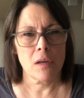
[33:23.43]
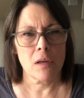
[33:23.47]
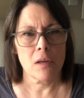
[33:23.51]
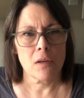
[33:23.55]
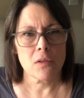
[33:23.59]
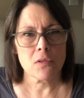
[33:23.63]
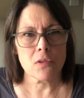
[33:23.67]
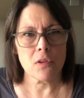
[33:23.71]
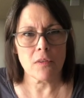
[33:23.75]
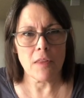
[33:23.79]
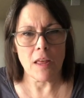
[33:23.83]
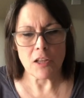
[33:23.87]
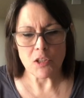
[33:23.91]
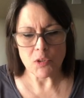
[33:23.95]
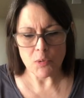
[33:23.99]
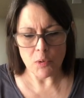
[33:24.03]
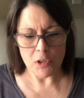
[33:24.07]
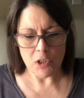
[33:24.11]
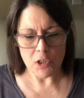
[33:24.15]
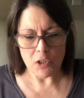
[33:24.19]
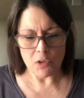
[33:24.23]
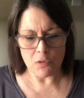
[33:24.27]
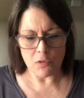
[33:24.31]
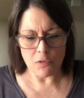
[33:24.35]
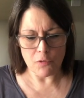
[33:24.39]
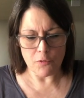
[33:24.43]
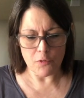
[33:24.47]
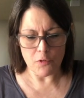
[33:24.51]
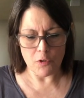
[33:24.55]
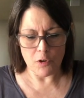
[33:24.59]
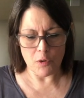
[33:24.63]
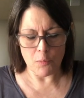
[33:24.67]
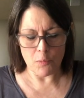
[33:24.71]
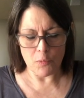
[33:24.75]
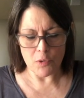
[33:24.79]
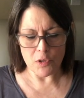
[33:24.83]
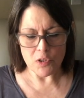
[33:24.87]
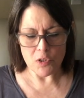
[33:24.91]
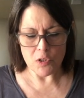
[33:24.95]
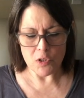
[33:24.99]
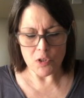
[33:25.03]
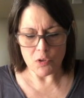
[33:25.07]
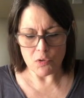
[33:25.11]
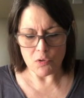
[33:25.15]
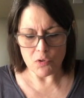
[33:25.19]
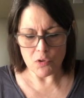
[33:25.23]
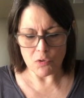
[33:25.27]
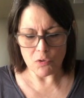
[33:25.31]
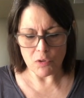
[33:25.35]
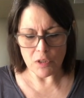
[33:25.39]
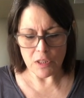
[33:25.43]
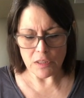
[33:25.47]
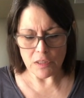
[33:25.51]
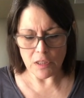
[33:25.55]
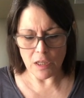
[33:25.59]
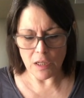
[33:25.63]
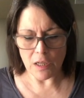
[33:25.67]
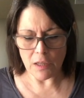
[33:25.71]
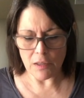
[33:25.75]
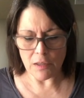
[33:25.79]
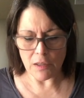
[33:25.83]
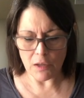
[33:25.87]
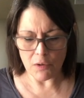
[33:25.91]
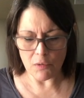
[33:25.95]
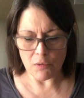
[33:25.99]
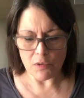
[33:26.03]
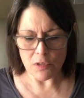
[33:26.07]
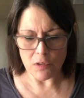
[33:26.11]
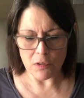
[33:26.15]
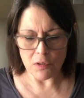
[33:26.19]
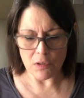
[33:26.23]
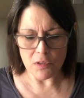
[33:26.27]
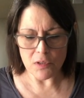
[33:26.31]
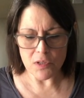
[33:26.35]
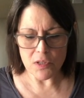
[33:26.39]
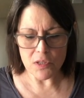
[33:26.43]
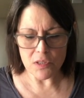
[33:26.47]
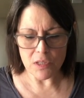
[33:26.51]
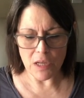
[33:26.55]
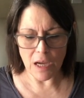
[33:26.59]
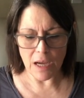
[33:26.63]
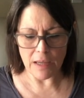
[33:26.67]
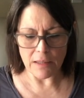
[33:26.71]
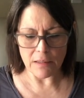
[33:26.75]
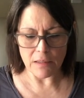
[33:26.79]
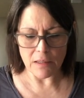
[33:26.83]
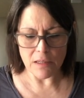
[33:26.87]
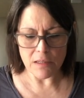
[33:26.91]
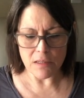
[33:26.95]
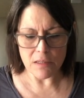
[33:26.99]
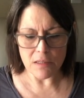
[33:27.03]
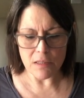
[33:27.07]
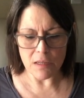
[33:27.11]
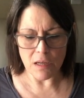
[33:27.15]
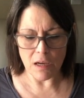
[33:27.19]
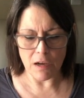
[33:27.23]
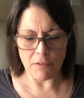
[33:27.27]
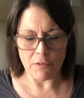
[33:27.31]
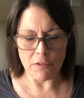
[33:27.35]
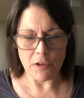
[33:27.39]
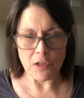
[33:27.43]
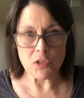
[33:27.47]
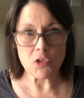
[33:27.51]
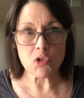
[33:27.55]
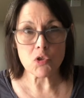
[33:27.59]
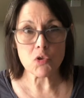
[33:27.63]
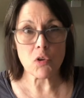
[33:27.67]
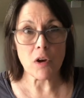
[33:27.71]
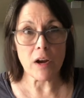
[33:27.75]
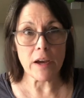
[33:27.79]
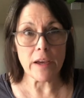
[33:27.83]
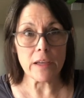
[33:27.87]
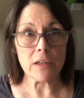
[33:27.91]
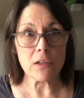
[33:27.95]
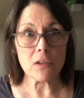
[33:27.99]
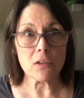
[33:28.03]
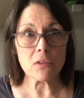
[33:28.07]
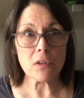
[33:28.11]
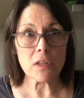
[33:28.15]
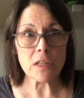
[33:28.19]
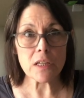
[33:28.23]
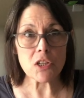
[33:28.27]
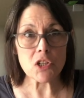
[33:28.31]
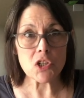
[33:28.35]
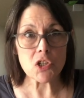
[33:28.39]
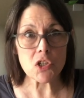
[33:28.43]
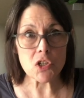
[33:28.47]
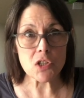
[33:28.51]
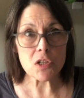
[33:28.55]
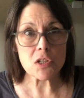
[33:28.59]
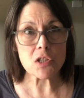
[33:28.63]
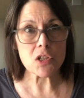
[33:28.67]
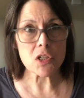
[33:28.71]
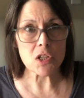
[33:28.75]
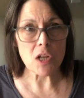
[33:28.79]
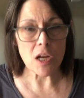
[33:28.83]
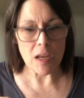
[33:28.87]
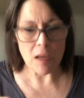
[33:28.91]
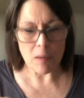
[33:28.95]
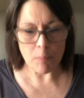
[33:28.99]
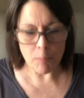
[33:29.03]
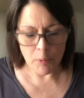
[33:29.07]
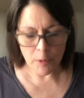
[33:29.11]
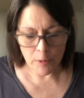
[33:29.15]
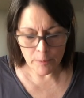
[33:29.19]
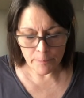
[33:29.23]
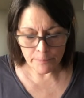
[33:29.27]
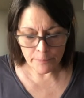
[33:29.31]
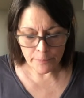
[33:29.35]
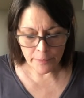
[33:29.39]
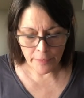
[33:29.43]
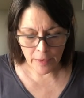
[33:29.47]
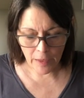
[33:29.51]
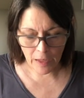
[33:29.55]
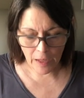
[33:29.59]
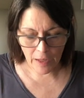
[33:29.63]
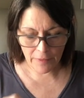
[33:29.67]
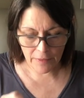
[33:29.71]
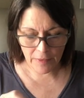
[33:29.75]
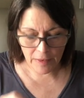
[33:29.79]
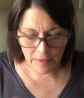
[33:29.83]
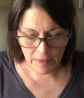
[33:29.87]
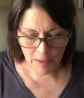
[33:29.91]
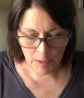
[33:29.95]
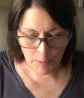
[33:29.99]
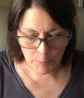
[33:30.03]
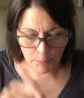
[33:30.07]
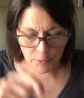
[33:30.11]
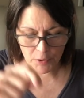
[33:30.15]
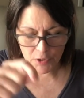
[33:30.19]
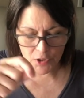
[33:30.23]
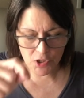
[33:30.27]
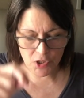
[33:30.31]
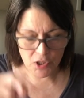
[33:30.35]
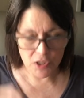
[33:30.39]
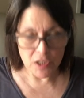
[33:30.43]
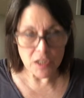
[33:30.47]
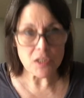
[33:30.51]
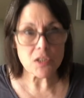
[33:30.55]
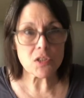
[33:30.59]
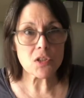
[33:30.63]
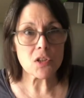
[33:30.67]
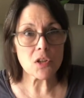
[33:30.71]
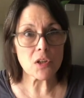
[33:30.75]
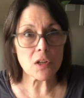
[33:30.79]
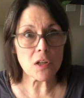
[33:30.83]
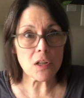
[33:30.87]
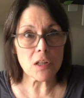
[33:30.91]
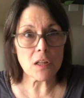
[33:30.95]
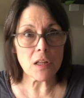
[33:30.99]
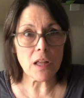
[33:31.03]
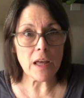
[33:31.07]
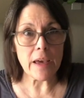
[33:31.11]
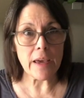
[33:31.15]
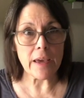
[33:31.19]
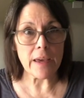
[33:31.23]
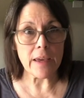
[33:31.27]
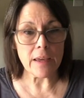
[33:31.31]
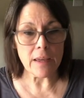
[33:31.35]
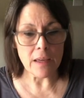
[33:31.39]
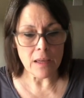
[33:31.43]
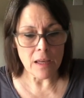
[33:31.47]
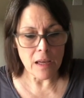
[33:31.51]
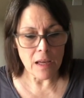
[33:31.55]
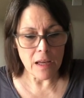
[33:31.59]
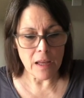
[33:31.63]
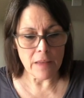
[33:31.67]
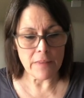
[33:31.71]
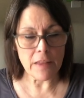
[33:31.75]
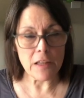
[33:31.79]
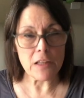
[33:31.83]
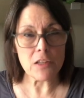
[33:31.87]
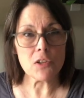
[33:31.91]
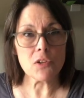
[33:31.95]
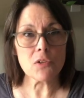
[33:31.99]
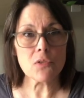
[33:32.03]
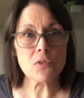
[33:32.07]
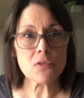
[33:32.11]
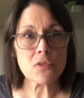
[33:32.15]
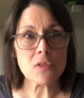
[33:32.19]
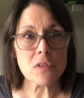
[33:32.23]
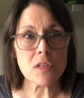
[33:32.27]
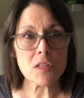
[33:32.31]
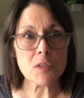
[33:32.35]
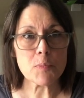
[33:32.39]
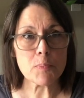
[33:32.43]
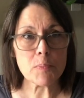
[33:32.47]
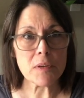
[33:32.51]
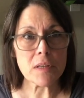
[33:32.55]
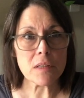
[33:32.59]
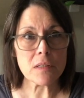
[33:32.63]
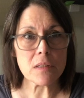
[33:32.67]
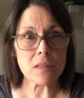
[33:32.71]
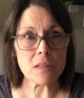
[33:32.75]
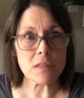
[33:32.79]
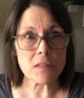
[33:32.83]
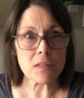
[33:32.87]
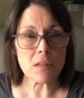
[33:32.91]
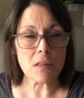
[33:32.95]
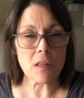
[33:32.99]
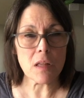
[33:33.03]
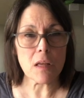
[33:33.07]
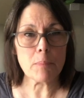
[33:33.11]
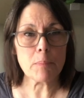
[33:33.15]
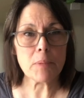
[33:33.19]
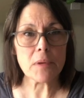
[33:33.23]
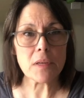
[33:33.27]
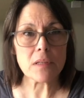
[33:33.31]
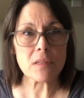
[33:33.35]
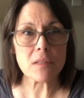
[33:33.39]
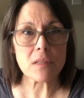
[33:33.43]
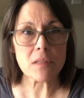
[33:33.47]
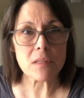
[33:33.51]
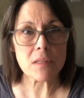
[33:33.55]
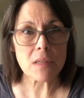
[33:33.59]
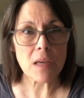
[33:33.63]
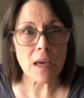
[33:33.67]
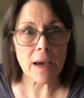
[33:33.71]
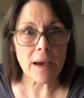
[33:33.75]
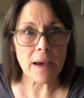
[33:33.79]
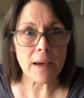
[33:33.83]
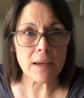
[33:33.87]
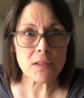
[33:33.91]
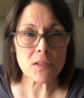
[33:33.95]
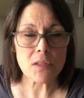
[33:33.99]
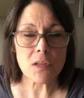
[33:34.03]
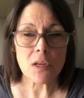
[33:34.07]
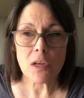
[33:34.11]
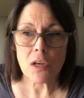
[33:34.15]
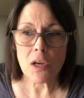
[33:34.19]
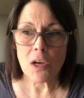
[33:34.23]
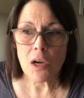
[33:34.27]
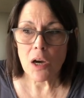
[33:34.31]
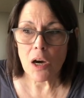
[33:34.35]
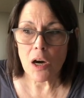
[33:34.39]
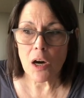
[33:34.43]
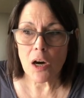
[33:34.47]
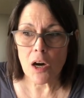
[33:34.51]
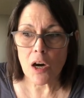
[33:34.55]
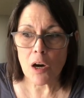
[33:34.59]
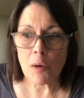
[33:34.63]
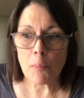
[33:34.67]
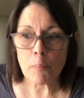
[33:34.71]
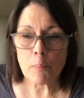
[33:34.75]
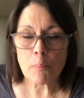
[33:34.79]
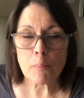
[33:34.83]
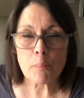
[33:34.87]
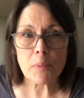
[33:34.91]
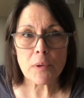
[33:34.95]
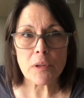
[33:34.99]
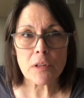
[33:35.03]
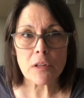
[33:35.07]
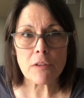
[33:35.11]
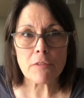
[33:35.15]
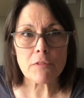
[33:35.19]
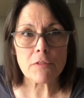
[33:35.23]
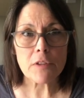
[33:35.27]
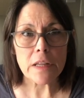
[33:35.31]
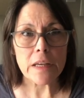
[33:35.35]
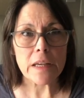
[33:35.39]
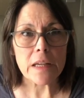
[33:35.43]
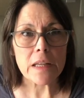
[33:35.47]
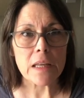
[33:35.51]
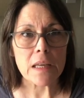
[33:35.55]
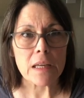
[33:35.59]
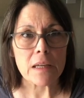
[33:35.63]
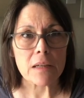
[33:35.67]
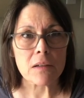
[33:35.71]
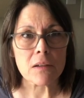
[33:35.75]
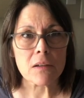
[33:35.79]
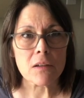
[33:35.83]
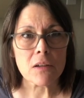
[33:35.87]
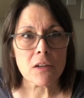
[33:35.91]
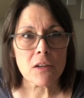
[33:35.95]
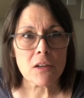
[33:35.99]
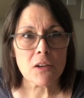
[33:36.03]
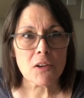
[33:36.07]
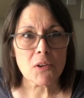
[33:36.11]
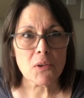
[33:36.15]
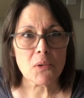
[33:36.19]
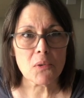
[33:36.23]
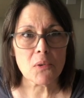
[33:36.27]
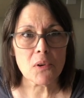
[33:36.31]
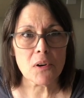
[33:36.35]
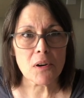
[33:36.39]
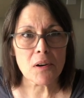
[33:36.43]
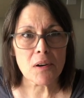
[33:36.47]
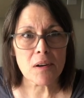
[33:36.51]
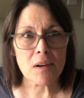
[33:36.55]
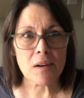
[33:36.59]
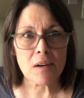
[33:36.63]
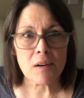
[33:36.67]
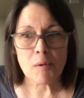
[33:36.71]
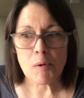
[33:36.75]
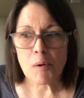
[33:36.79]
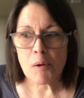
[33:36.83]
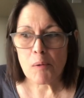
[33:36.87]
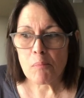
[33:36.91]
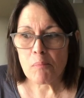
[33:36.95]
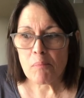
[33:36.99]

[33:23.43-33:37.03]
So that's what cuneiform was usually done. It was a little stylus of a triangle-ish shape and then they'd push it into clay, and they'd use these, these clay pieces as um, bill of lading or